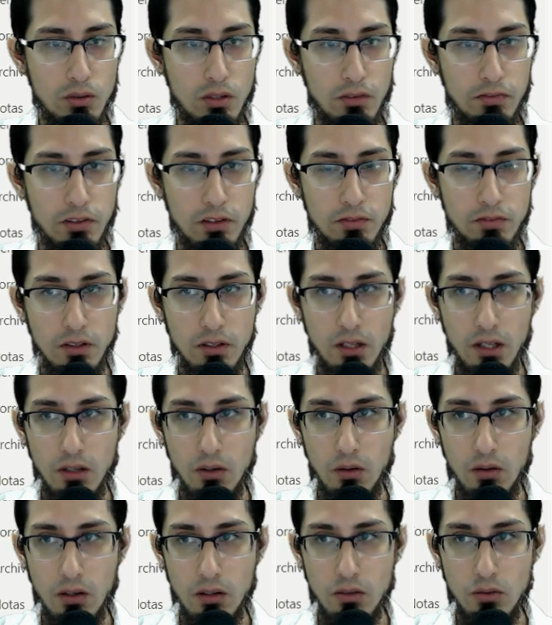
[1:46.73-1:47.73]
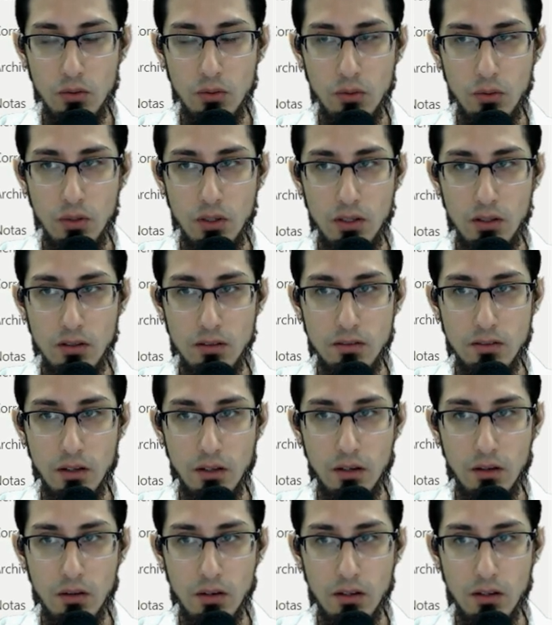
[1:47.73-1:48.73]
first thing I'm gonna do is
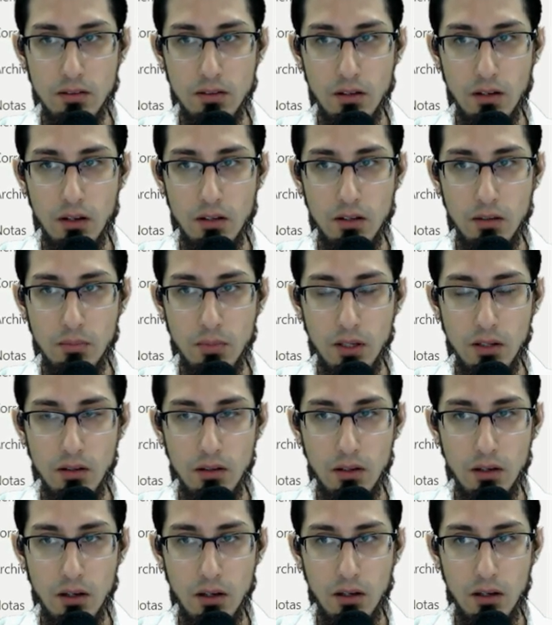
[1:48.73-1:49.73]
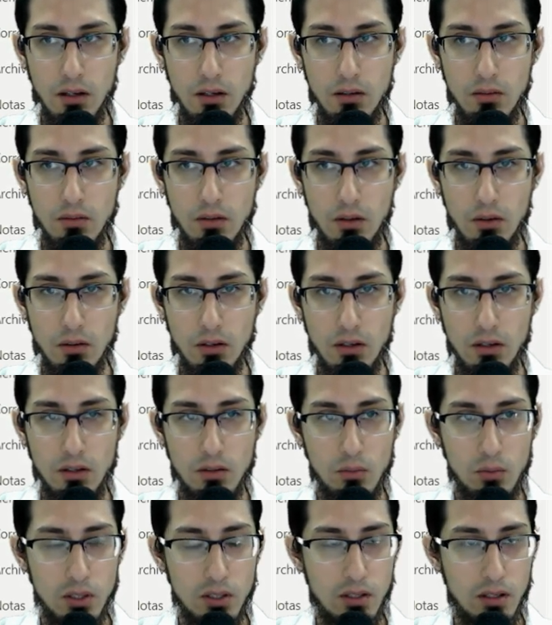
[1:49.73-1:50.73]
I'm gonna send an email. I'm logging in
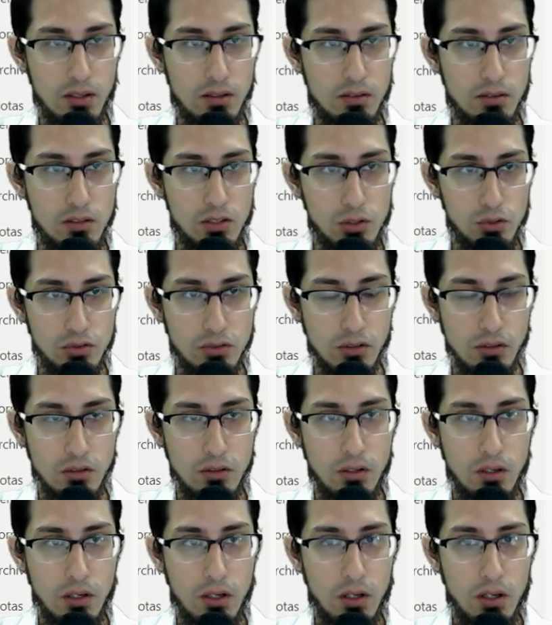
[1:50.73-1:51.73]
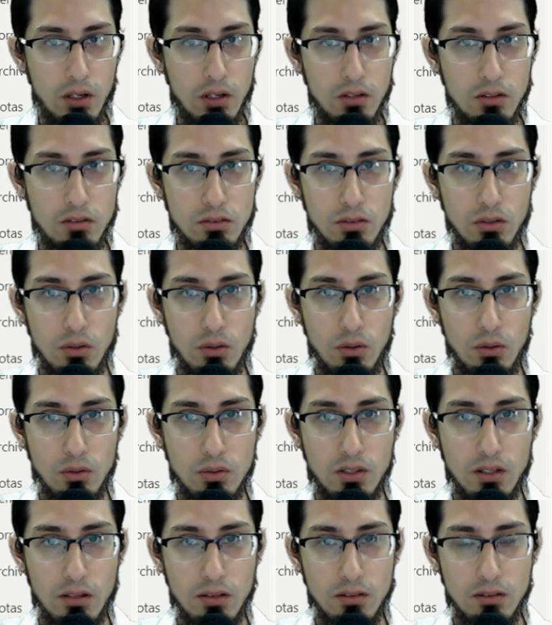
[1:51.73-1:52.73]
with this user. So
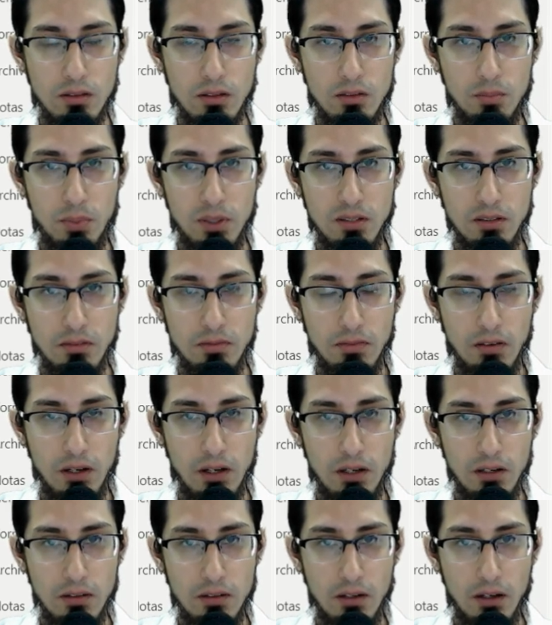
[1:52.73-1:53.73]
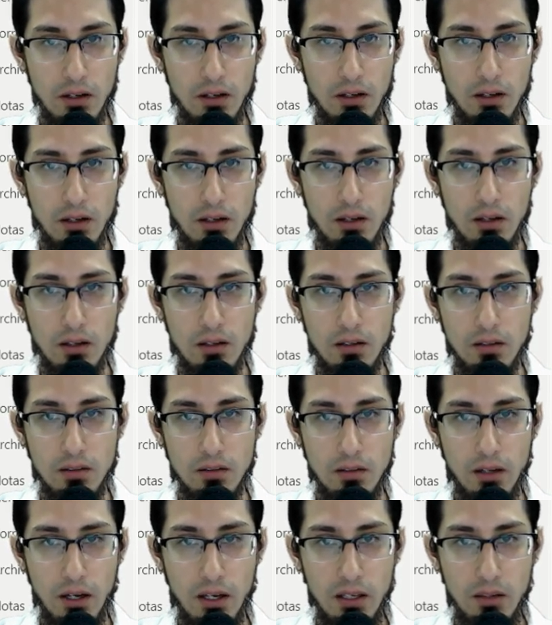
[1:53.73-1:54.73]
just specify the
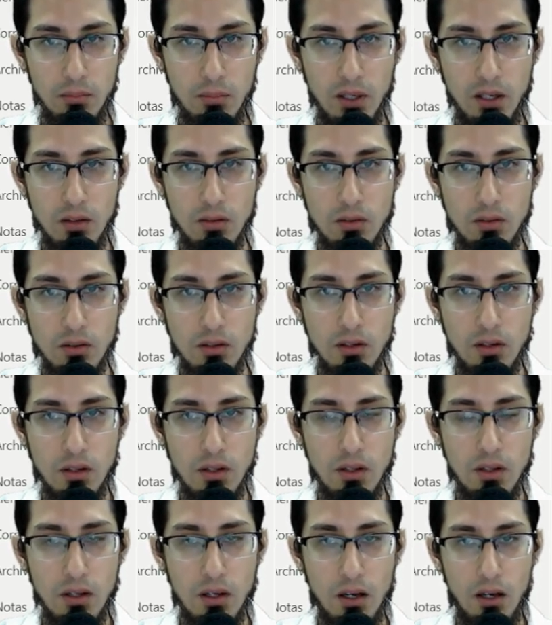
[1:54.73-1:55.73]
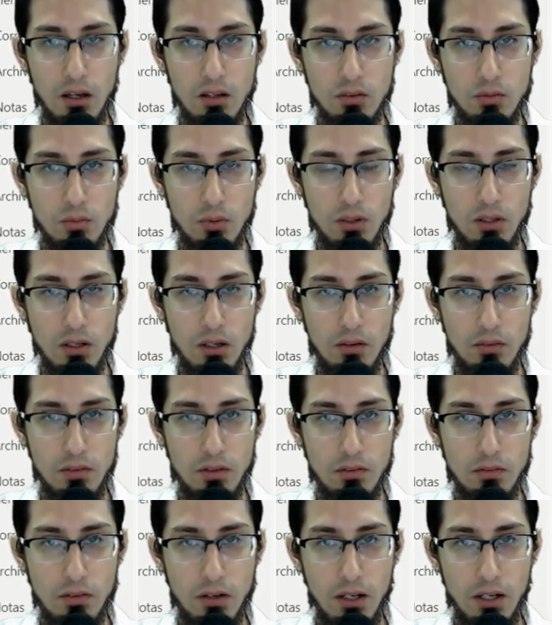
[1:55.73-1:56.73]
email as well as the
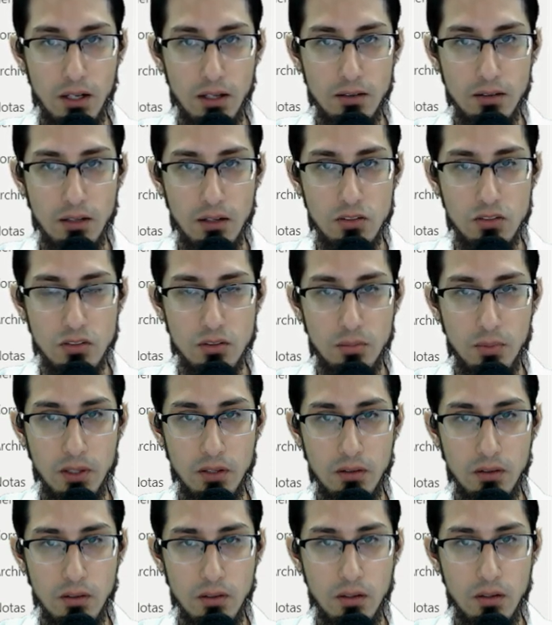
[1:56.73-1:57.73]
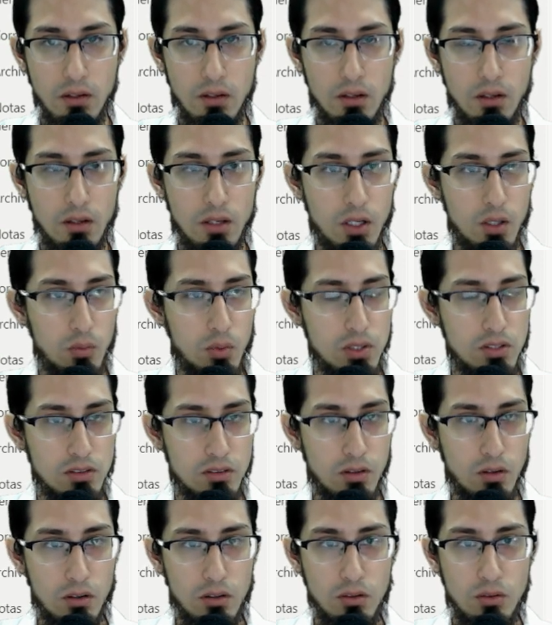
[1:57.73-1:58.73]
file attachment, which is
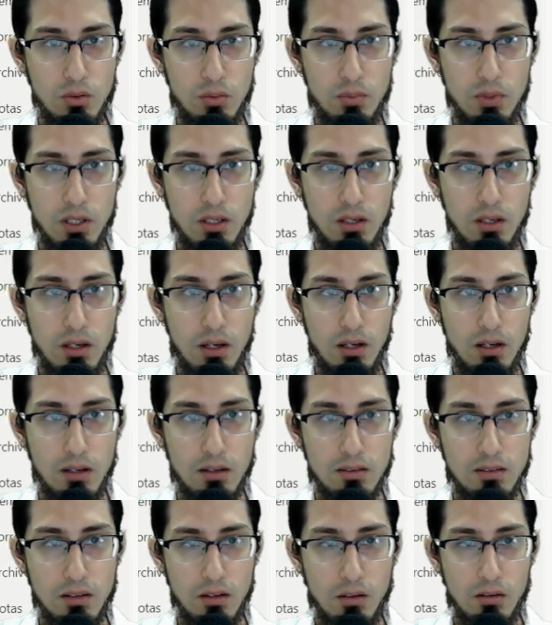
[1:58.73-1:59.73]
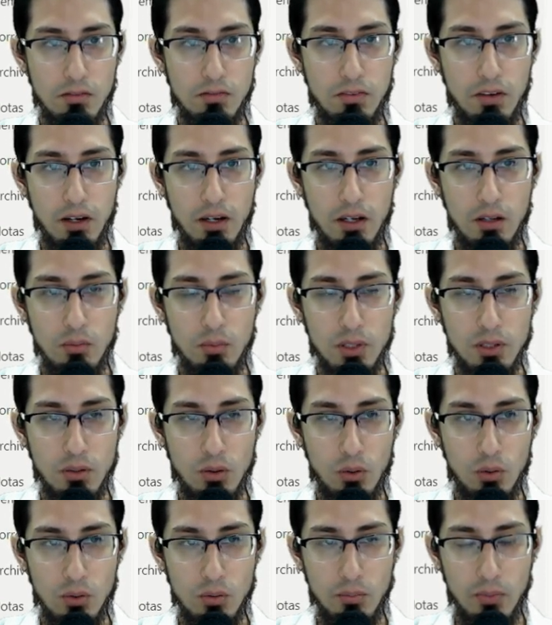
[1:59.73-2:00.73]
going to be an Excel file with
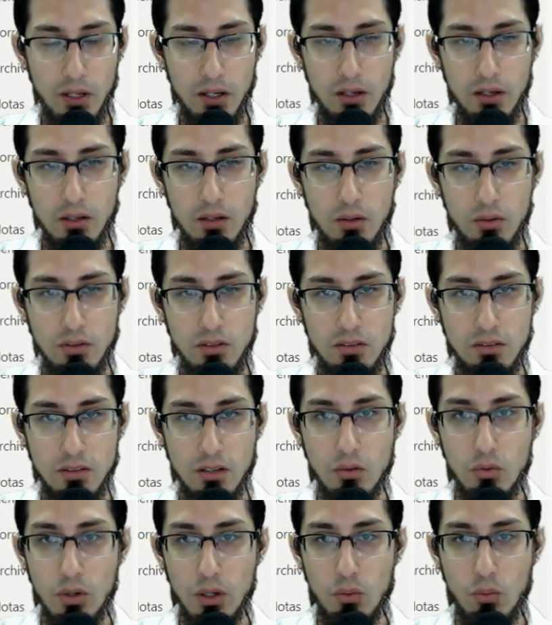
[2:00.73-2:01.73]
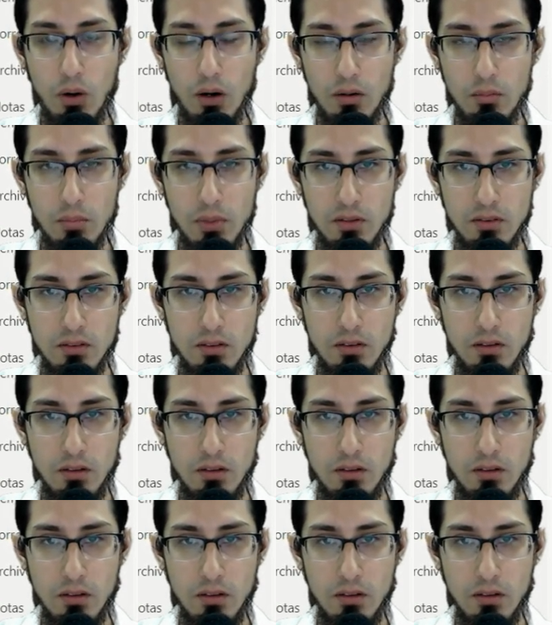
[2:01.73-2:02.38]
all my logistic requirements.